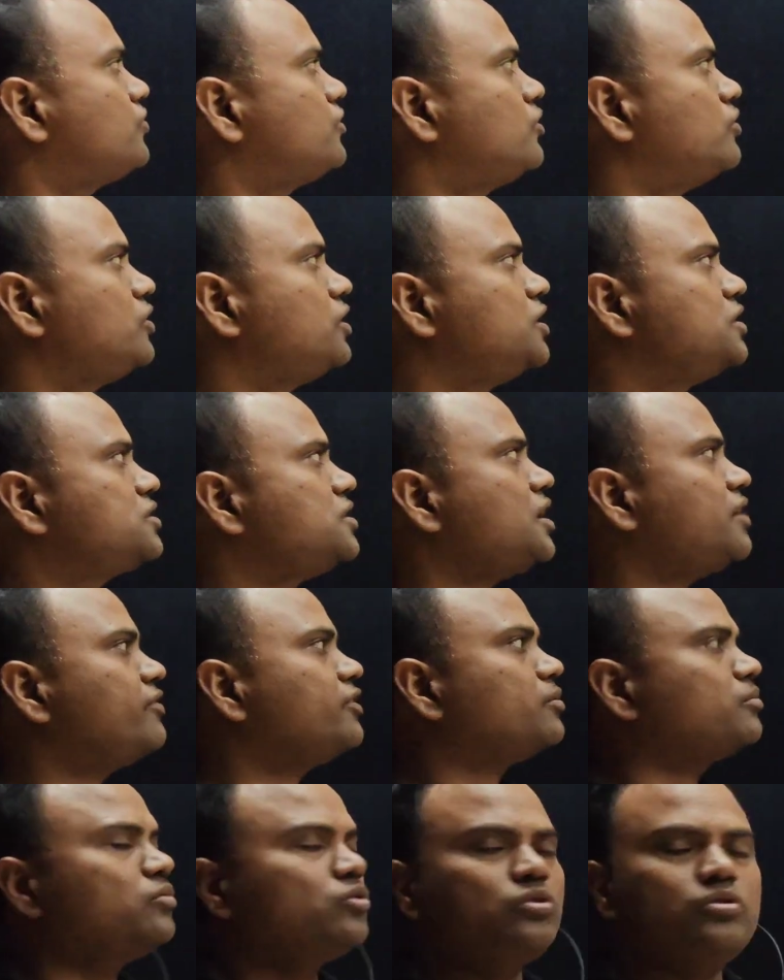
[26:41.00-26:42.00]
Fluorine is
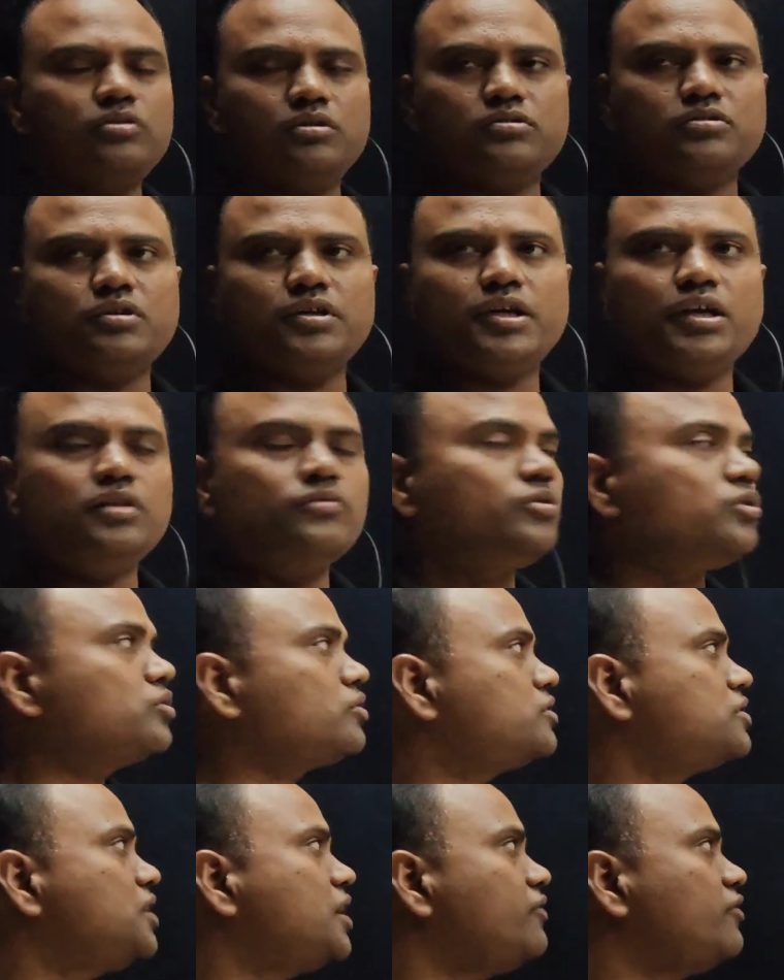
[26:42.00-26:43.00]
having more,
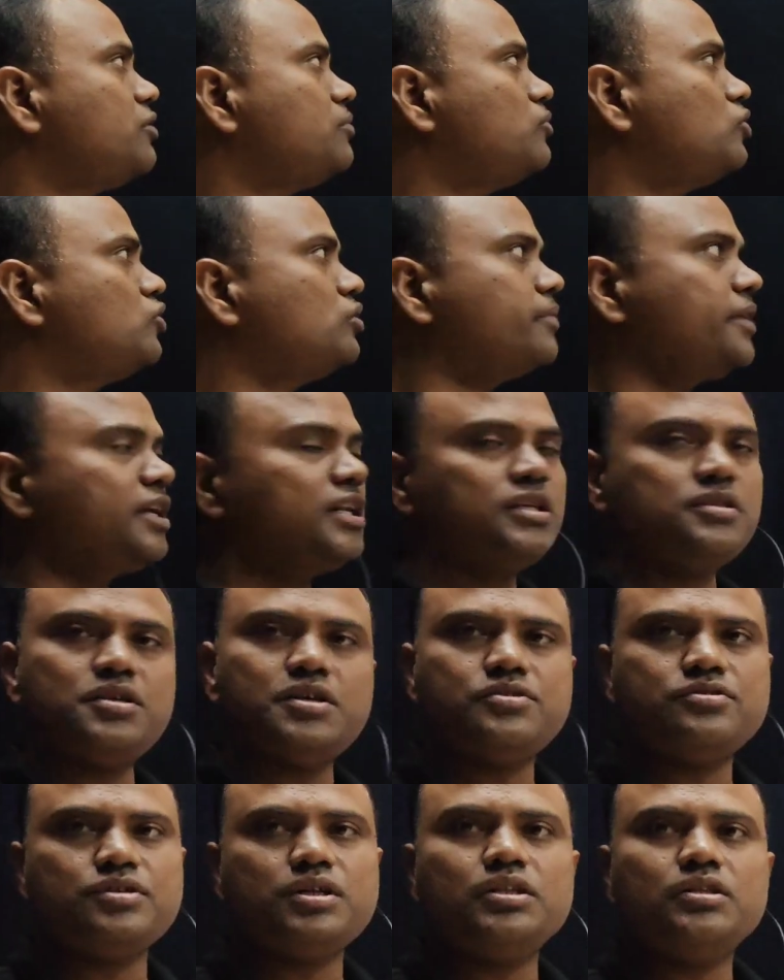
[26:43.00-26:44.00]
NO2 is having more minus
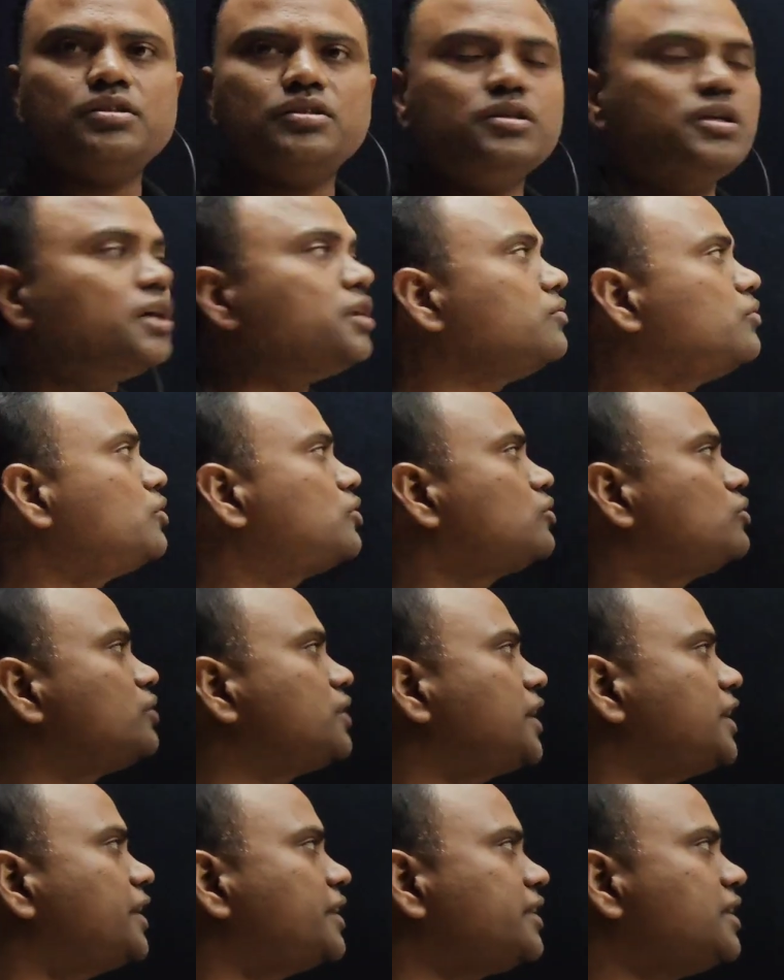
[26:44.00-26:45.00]
I strength. NO2
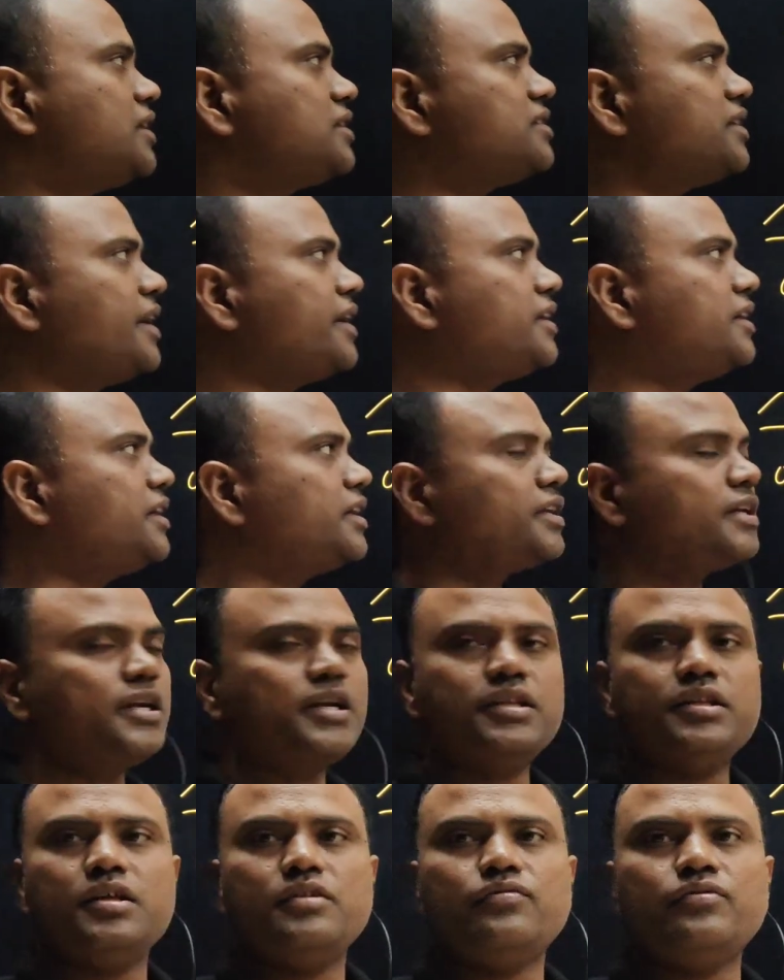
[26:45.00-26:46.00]
greater than cyanide
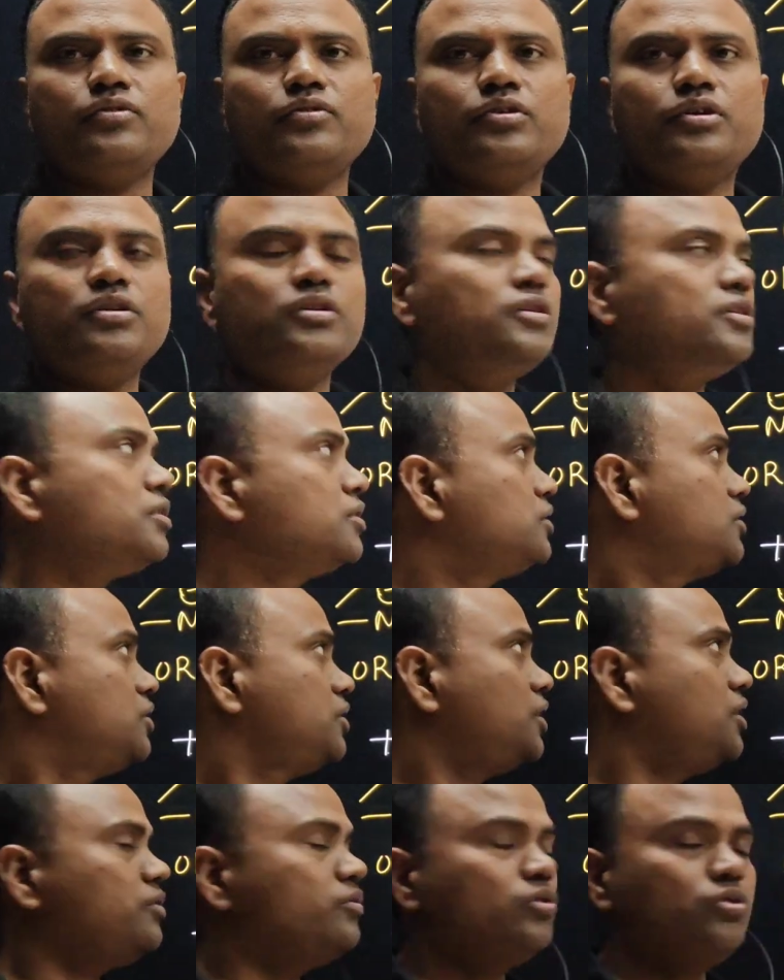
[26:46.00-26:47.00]
greater than fluorine.
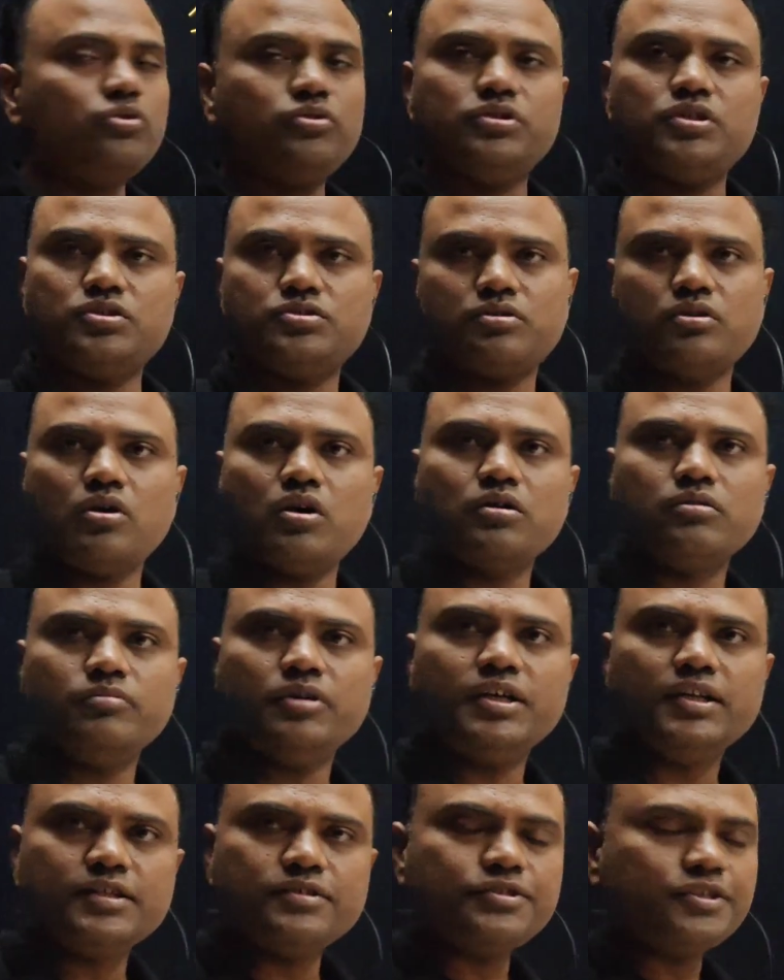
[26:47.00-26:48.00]
NO2 is a strong
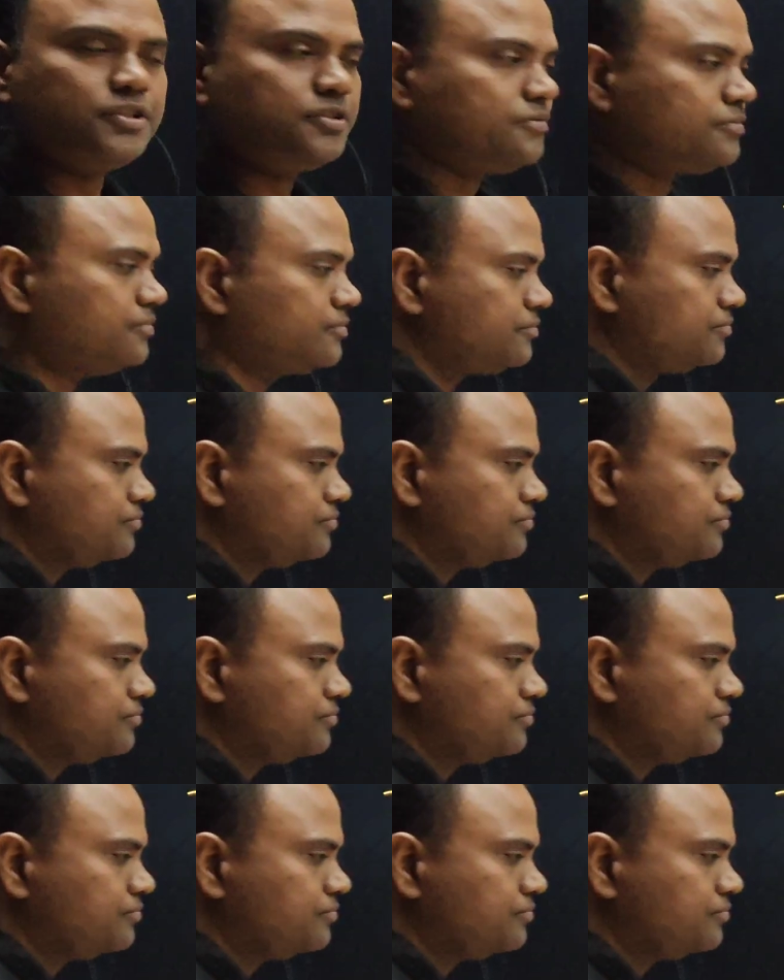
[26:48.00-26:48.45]
minus I.